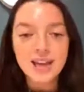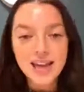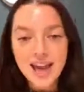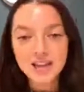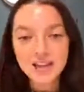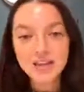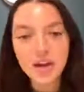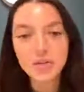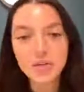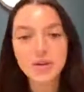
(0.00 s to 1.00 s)
Yeah, so
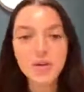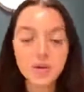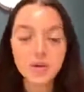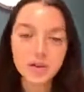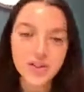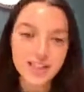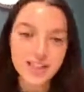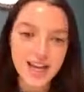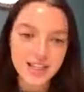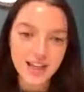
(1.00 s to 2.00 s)
not all of
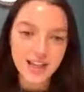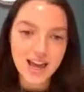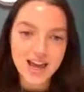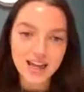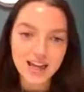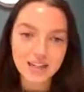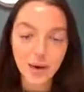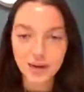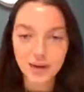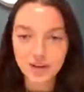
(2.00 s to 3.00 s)
this data is
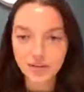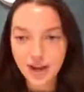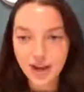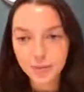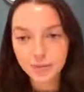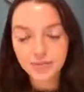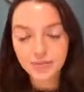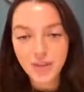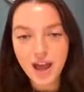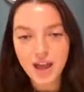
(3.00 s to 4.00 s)
publicly available,
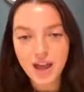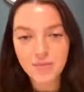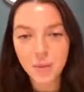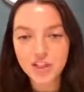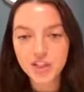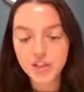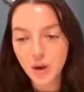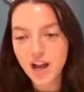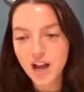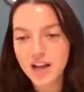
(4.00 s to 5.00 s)
which is
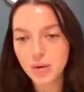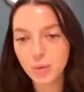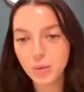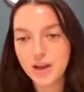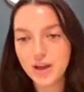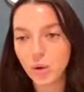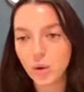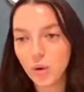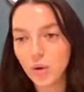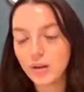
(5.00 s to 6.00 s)
why it's
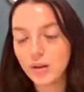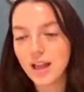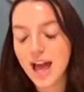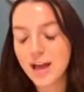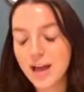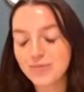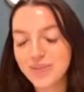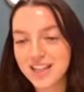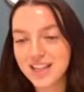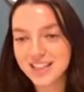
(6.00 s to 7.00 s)
all
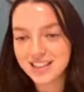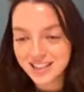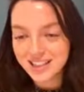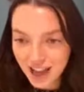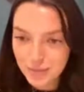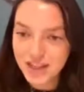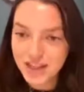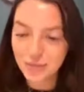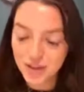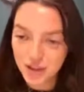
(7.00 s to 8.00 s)

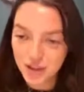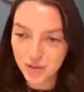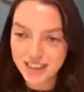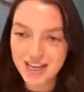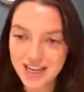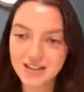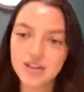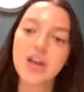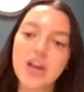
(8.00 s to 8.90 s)
timestamped with user IDs.